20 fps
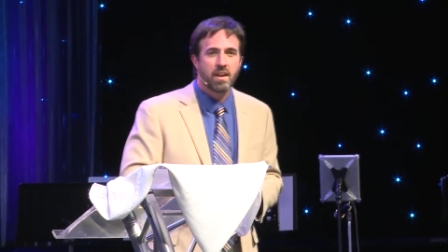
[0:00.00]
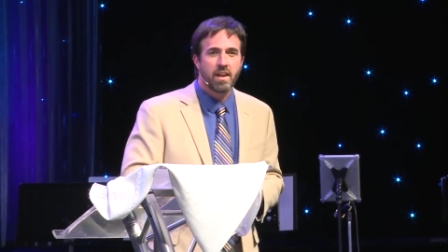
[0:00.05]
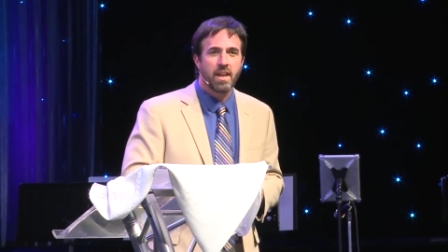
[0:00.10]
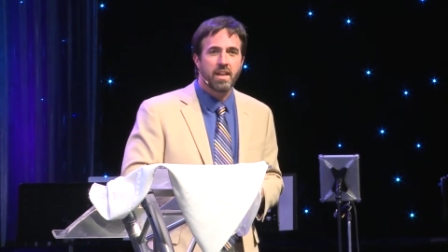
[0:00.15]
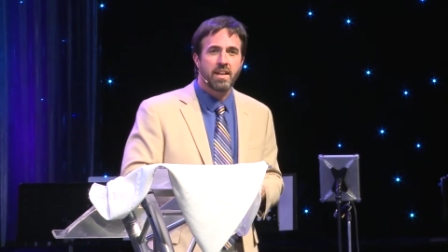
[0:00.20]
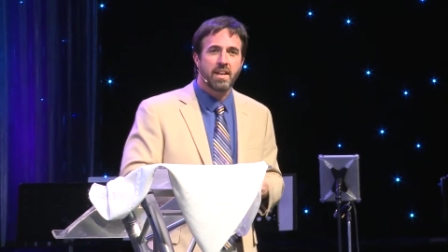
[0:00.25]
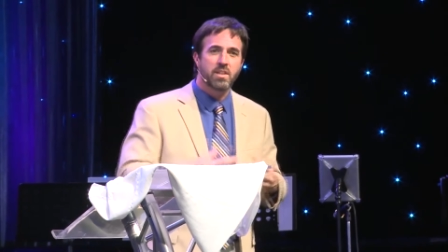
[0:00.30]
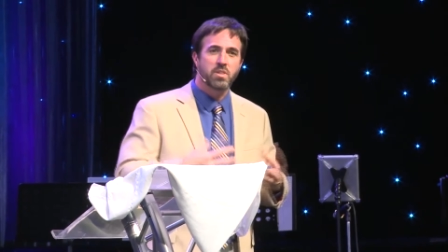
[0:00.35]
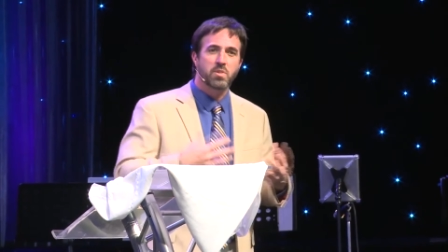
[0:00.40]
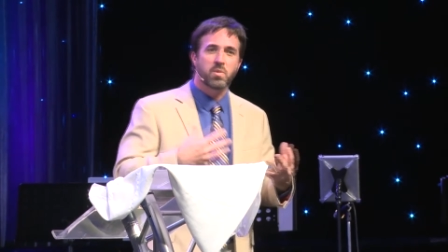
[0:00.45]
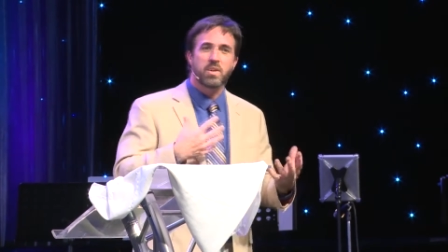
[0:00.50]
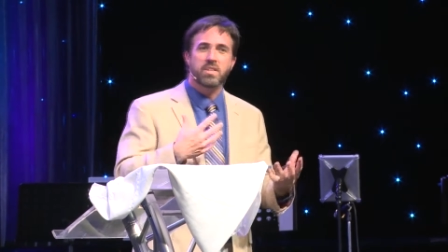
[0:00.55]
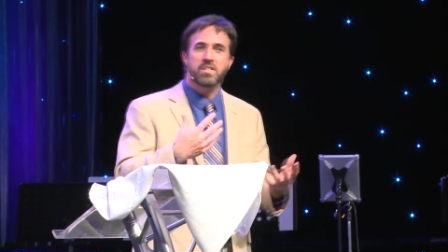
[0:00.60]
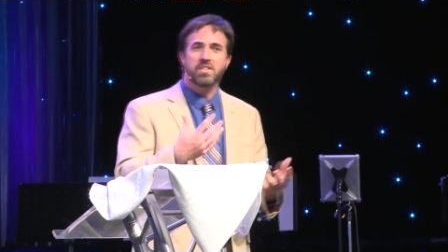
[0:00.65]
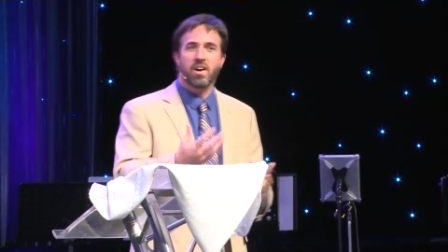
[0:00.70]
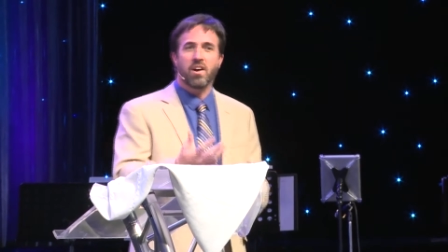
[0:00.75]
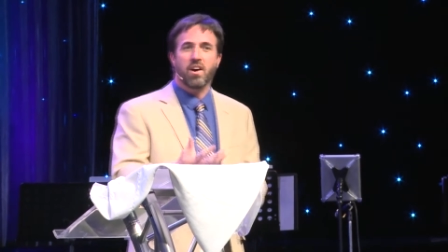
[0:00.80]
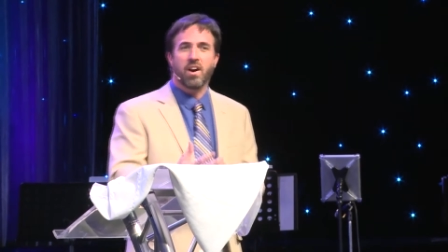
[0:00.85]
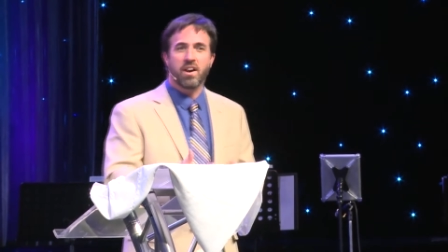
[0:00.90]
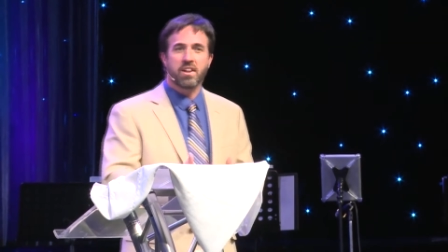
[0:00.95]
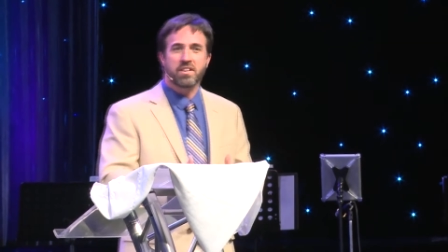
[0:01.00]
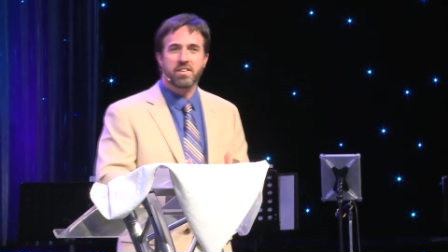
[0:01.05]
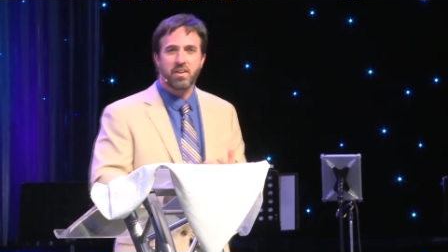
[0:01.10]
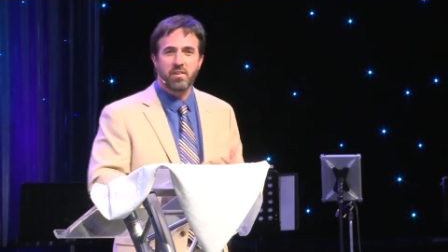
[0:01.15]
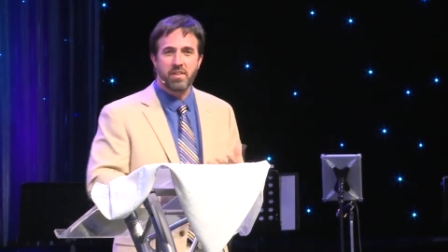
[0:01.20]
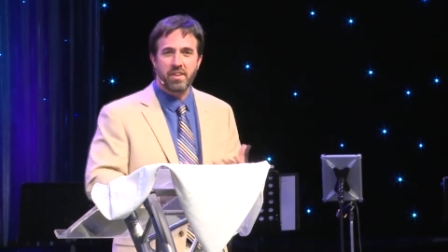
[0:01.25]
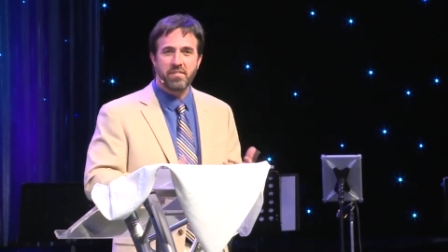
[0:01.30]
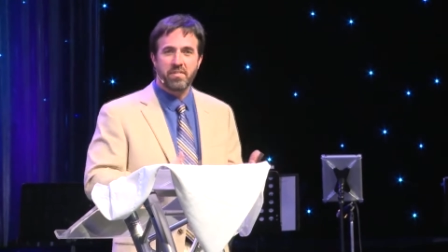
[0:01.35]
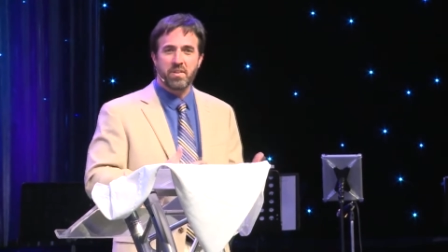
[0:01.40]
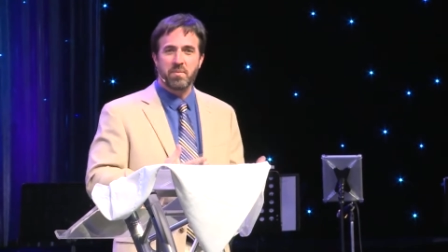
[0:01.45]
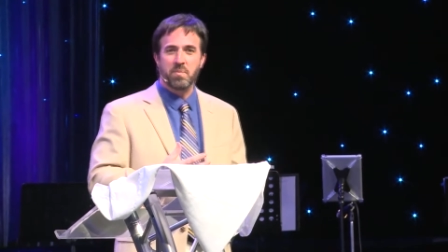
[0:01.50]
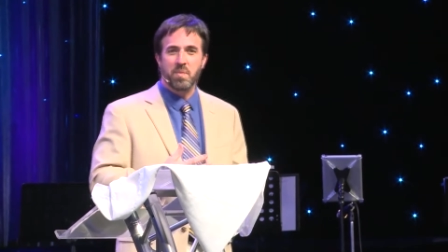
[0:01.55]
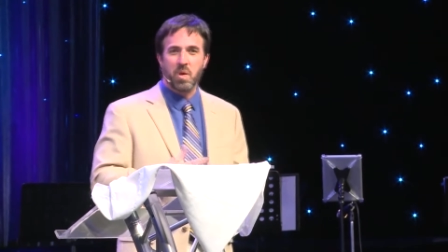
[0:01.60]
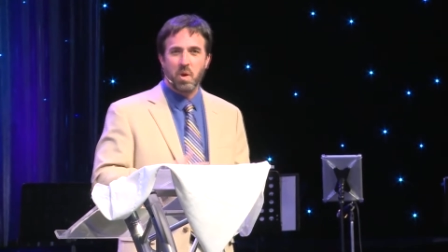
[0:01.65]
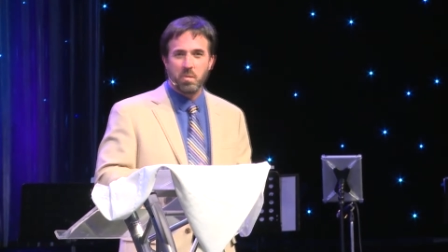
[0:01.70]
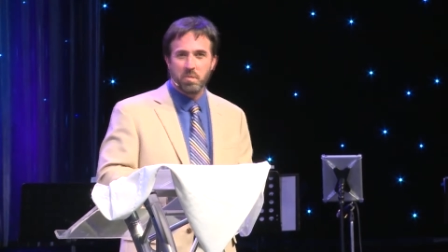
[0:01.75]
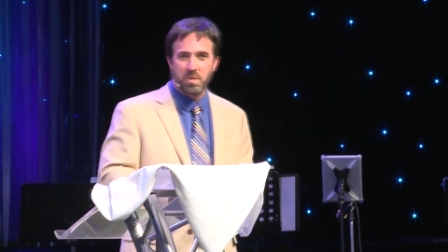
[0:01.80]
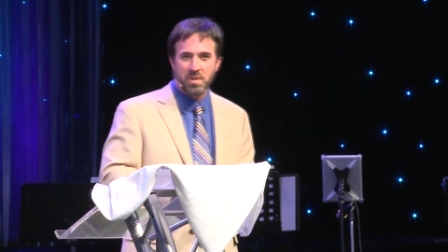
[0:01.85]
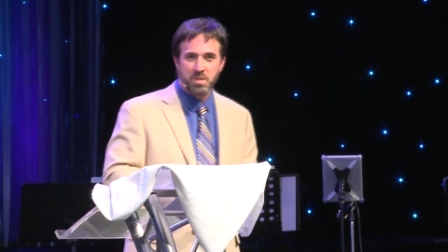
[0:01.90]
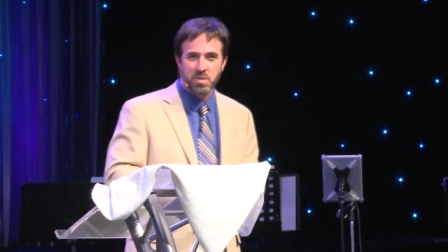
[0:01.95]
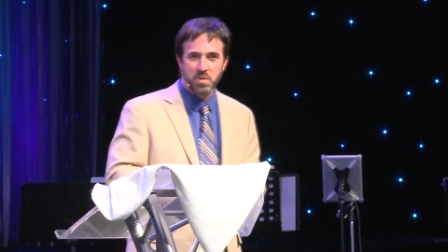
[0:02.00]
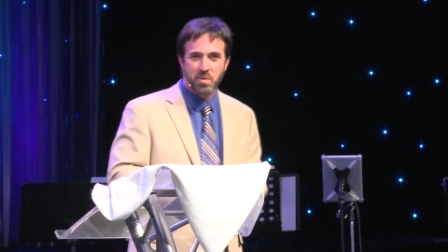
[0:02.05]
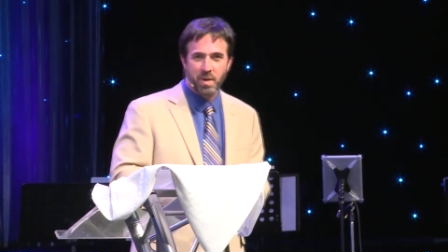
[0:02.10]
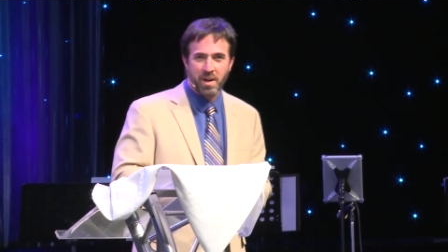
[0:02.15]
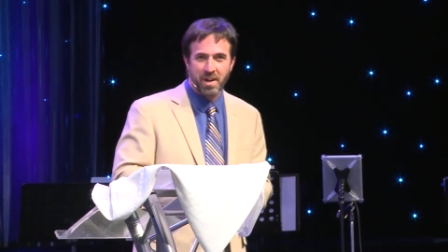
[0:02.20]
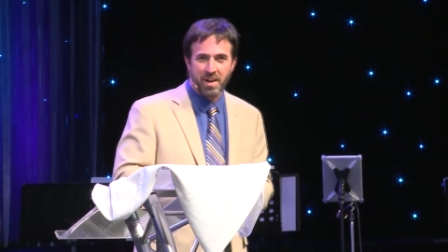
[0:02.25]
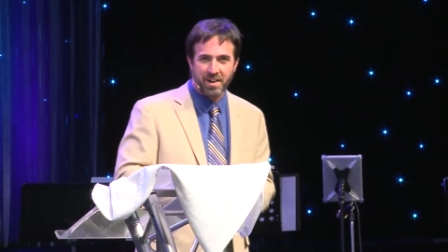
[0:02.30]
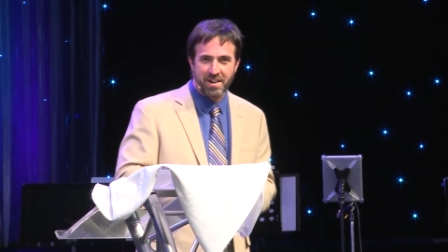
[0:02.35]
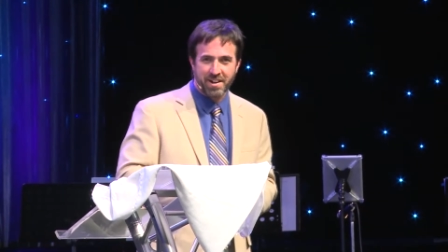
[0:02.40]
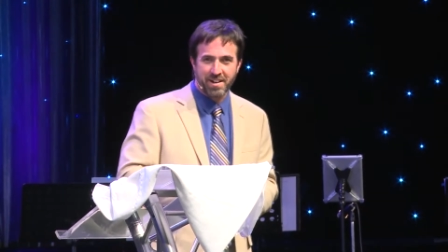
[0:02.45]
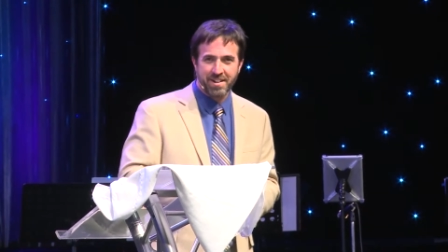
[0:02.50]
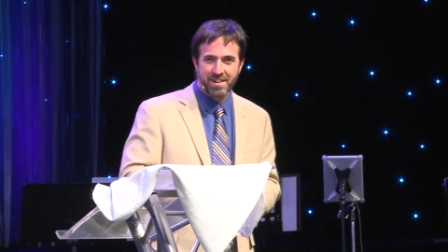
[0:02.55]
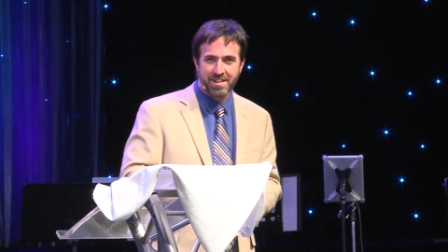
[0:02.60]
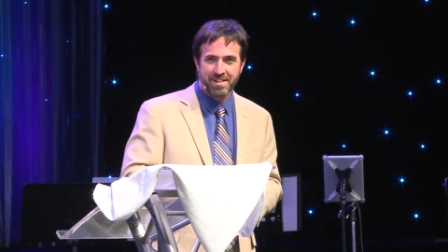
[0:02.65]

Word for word: And as we talked, there were even moments where